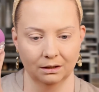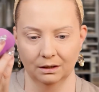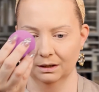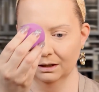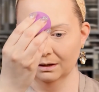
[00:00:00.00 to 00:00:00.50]

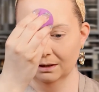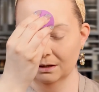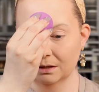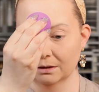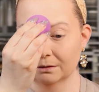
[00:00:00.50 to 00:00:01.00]
I guess
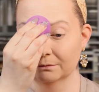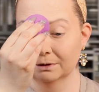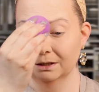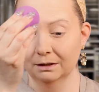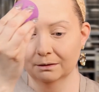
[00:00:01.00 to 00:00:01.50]
let's start
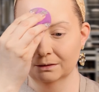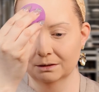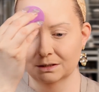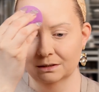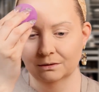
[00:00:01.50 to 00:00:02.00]
right here in
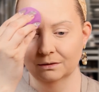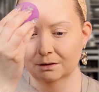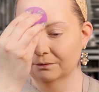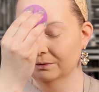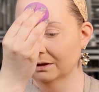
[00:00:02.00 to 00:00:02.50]
the center
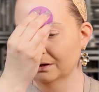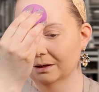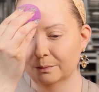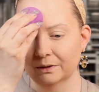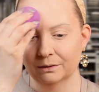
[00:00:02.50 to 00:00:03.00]
of the
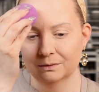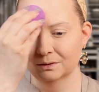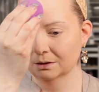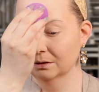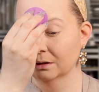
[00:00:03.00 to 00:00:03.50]
eyebrows.